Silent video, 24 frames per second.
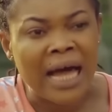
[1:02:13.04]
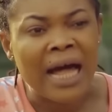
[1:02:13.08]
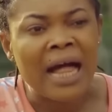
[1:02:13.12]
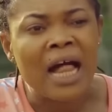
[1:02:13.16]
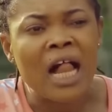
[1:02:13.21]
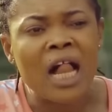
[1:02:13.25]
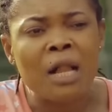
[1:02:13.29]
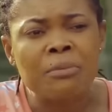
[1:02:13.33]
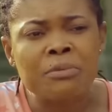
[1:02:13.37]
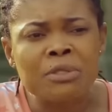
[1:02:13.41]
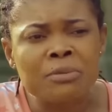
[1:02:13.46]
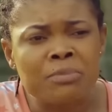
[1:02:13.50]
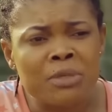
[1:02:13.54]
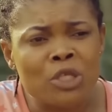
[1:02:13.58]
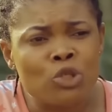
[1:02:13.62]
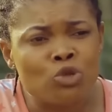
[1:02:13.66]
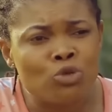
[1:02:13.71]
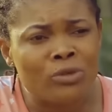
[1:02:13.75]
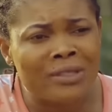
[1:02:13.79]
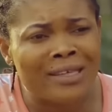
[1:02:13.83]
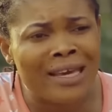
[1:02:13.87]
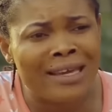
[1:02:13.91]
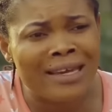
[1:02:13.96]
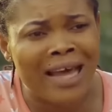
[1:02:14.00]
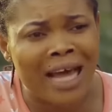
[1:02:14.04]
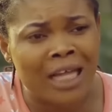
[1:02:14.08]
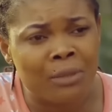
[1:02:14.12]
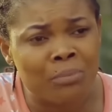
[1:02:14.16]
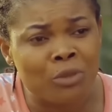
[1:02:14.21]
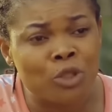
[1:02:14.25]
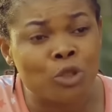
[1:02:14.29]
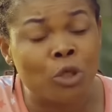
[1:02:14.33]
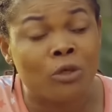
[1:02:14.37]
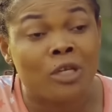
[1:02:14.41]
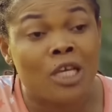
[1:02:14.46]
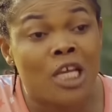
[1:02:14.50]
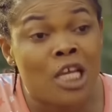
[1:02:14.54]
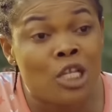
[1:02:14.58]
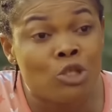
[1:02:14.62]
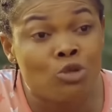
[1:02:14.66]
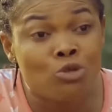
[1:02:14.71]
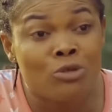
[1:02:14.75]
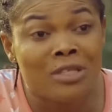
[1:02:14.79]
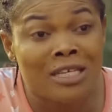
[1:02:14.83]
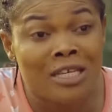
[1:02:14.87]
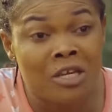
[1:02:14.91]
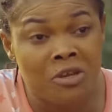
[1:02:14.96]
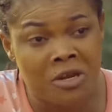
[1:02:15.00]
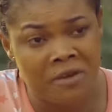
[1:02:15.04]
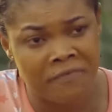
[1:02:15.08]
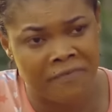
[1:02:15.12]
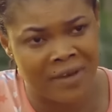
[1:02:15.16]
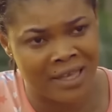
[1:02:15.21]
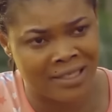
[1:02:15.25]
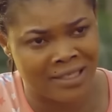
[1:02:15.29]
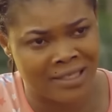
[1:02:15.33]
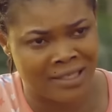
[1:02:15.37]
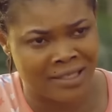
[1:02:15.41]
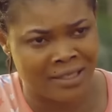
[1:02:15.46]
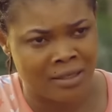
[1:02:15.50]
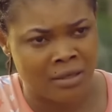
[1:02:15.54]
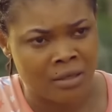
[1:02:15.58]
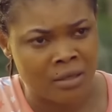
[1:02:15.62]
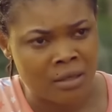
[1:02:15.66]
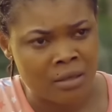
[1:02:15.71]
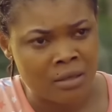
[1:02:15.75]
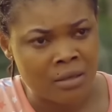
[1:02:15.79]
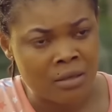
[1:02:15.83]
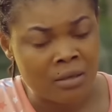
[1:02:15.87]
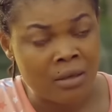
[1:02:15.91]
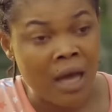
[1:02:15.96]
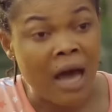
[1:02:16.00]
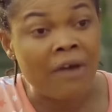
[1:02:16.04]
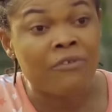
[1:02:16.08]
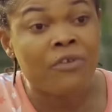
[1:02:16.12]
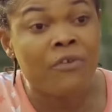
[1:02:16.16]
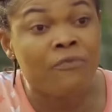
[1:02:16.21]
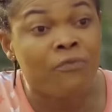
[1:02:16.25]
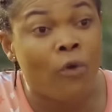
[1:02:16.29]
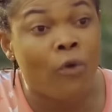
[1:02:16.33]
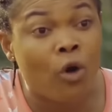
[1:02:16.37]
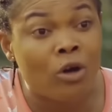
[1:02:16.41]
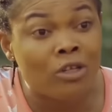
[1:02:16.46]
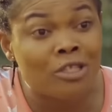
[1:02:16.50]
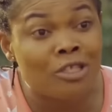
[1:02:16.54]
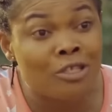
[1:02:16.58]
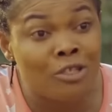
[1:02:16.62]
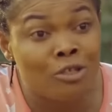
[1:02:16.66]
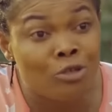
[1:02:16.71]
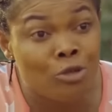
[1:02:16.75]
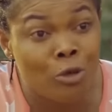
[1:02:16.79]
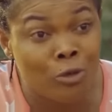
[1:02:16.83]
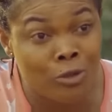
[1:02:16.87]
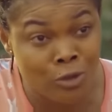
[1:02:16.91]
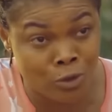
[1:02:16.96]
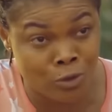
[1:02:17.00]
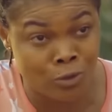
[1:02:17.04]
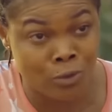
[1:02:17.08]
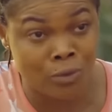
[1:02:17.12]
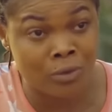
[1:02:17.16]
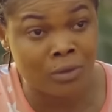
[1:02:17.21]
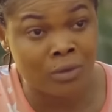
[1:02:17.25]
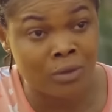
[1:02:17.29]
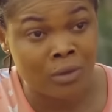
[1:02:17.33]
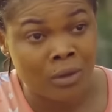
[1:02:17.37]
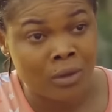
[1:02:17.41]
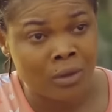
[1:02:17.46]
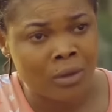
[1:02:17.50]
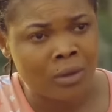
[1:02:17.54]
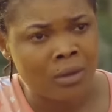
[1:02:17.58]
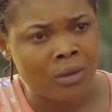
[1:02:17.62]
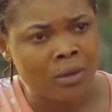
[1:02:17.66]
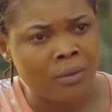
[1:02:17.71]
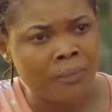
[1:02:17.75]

that helped me to gain admission into the university. Have you forgotten so soon?